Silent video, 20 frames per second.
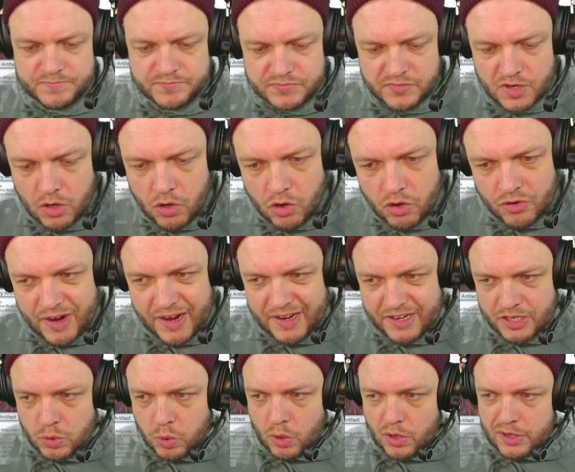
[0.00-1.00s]
All right,
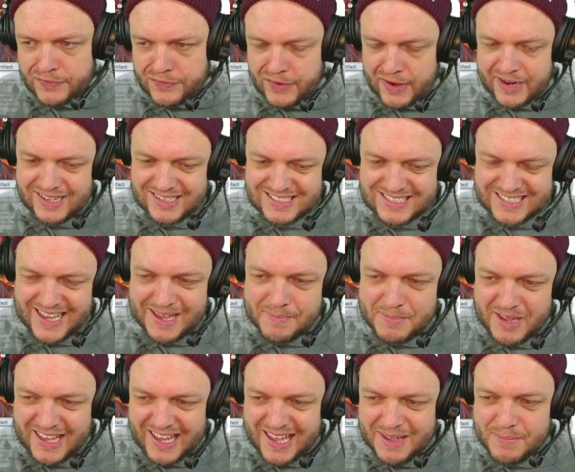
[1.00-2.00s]
quarterfinals time.
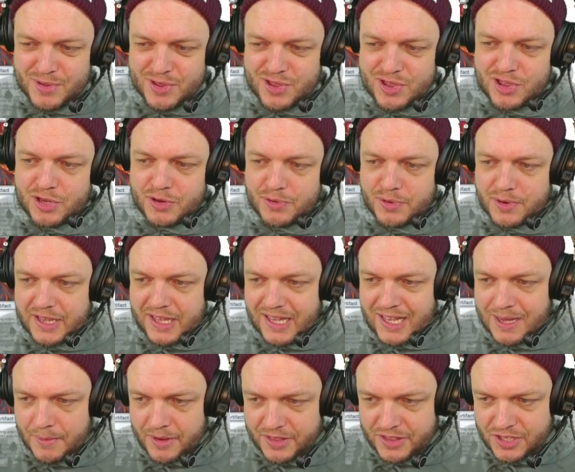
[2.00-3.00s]
Game 3.
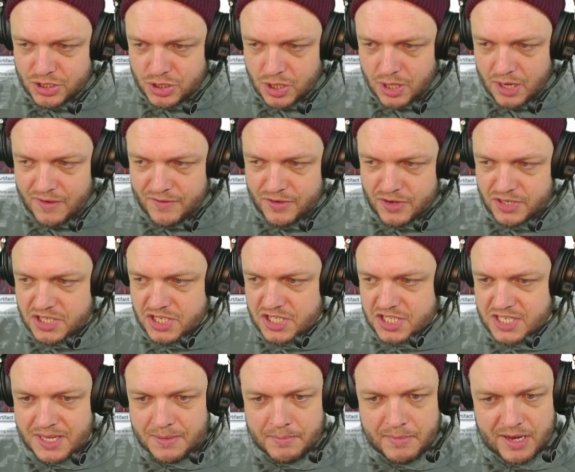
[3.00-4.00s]
I'm on the draw versus
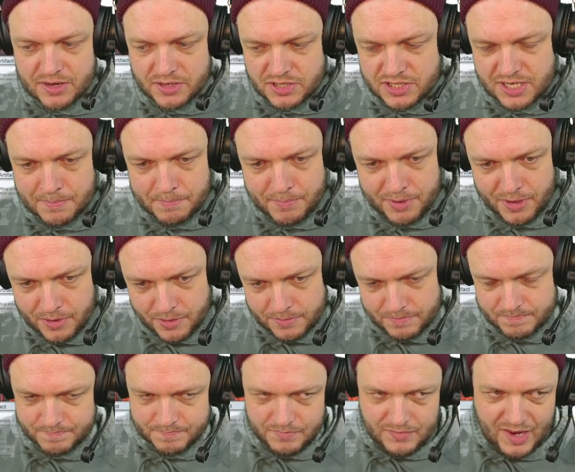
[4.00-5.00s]
Dimir Tempo.
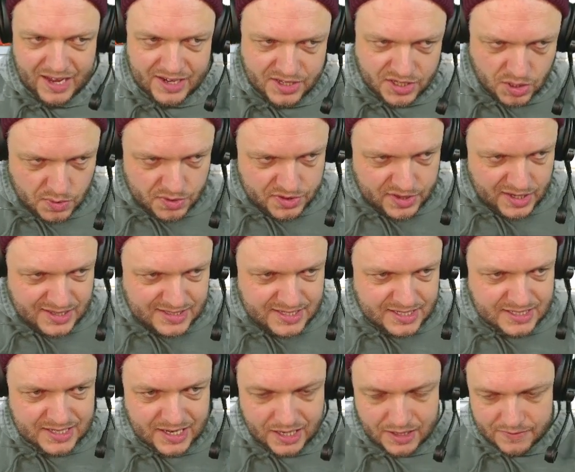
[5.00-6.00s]
I don't think this is
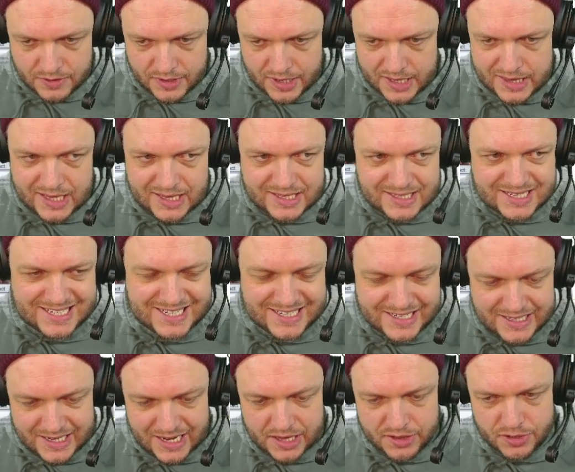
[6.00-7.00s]
Delver. I think this is
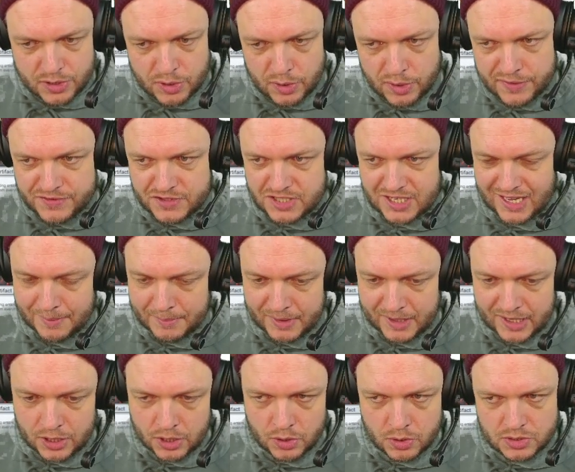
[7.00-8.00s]
Nethergoyf,
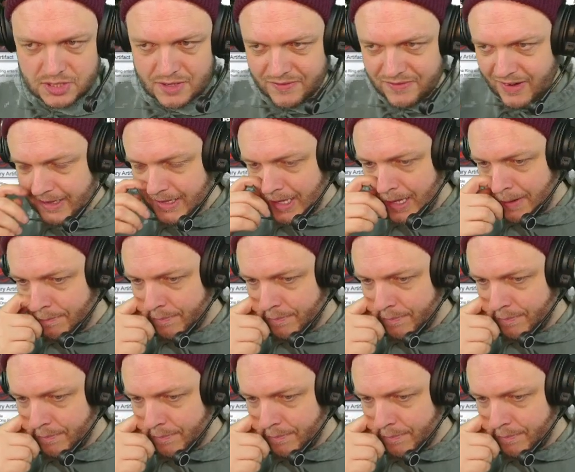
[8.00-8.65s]
Tameo, stuff like that.